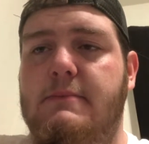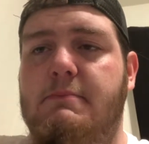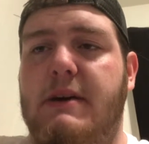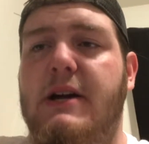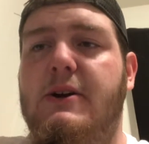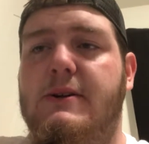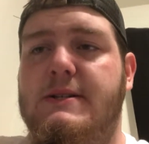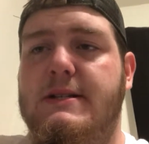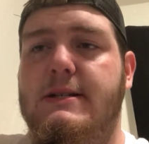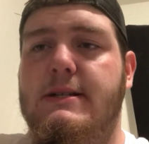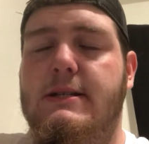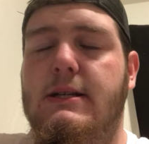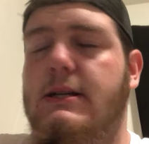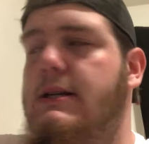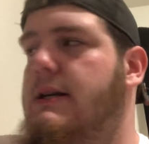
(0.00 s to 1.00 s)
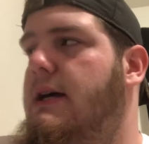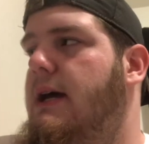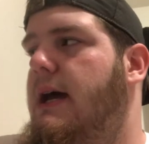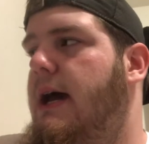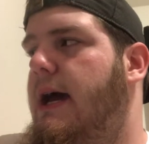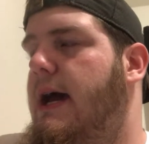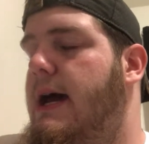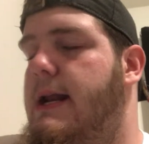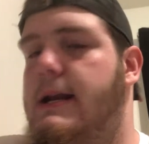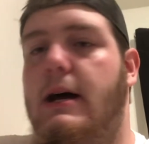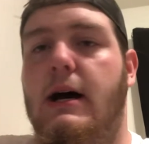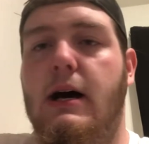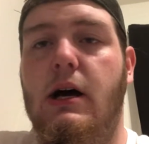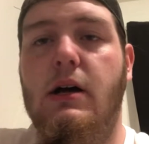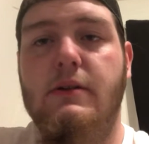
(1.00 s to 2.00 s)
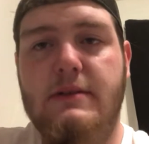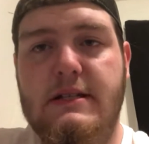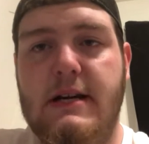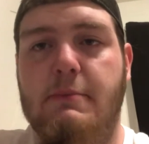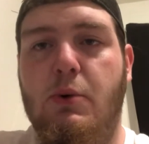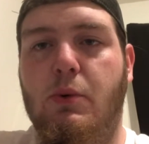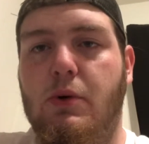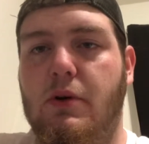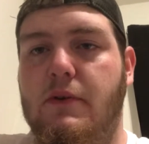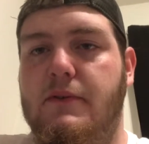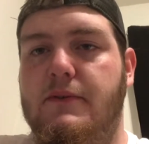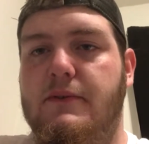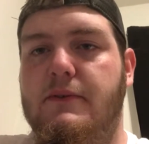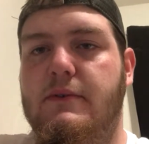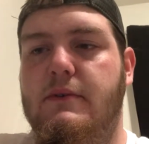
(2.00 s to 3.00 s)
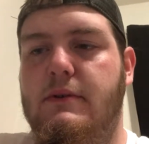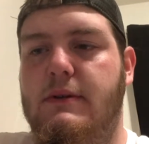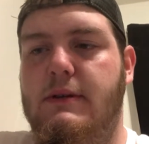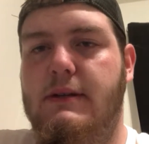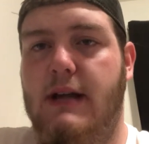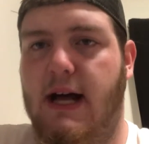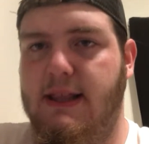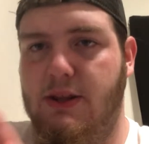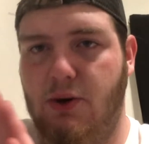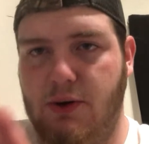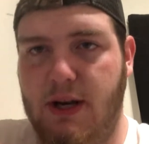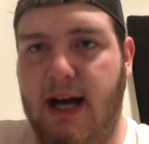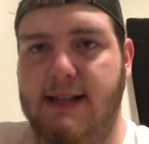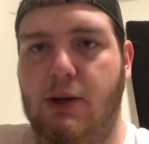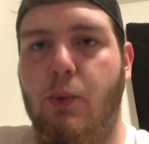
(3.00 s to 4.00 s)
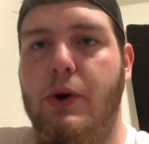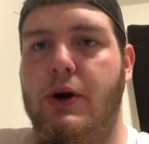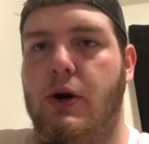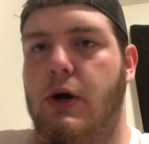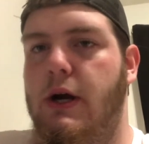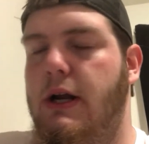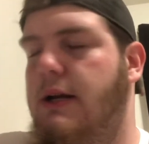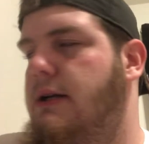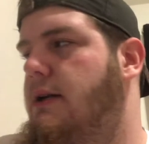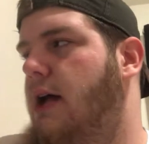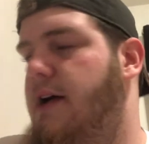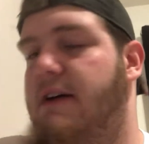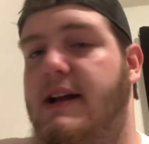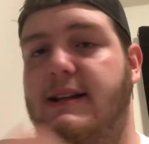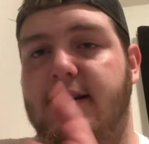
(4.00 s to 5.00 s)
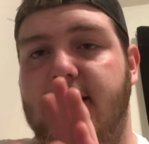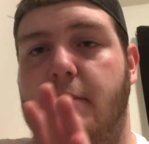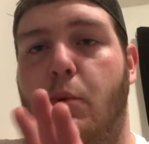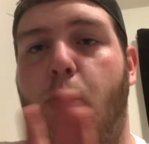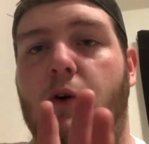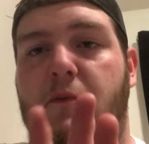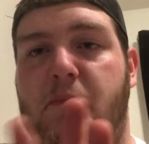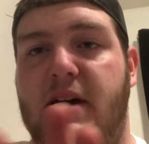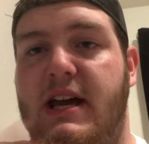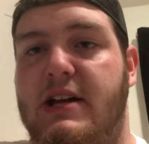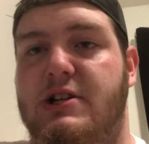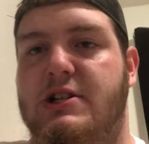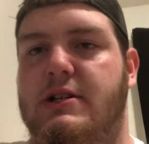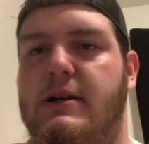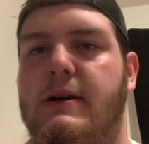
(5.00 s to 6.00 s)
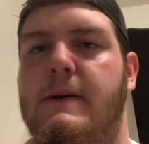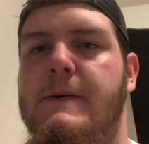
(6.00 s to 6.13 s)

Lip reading: Pinkerton, and Timberwolf. Not the wintergreen. I've had the Timberwolf peach,